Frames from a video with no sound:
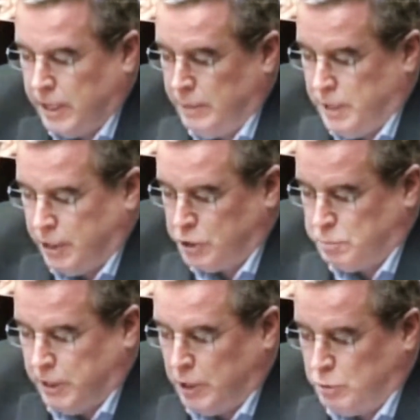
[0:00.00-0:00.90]
Today, I'm
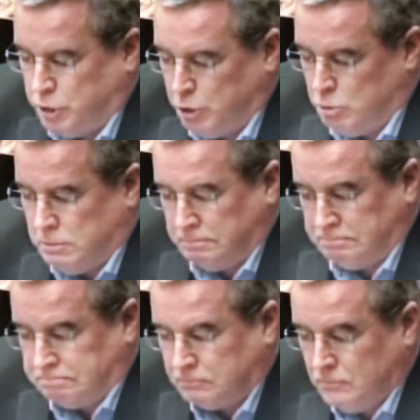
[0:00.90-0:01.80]
here to speak with you
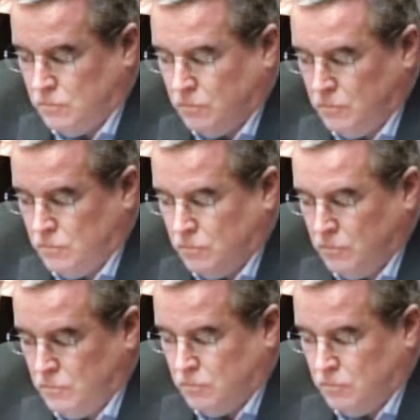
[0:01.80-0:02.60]
as